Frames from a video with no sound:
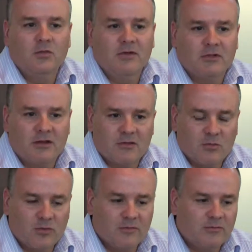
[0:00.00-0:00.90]
We have a lot of
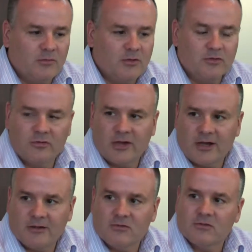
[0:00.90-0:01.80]
support from the local
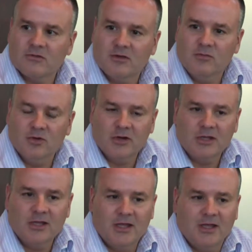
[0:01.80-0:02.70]
colleges and
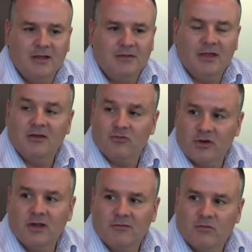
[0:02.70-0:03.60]
community to get
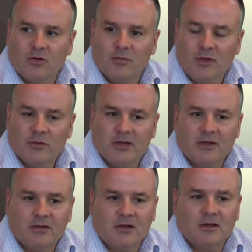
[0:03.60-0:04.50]
training for our people
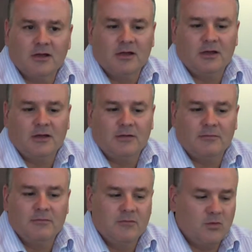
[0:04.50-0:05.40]
down there.
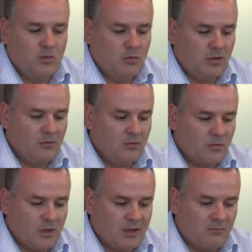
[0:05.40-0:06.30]
So what we do
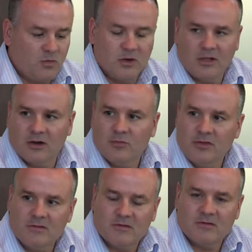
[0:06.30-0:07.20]
is we have one
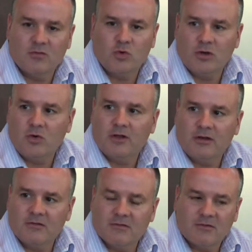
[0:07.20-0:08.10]
ERP system, one
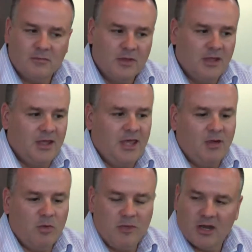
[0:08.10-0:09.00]
quality system,
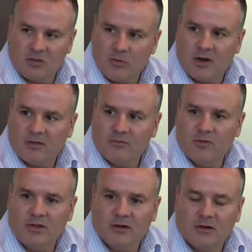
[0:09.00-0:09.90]
and we manage product from
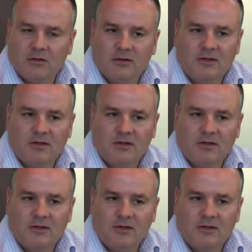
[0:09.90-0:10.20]
here.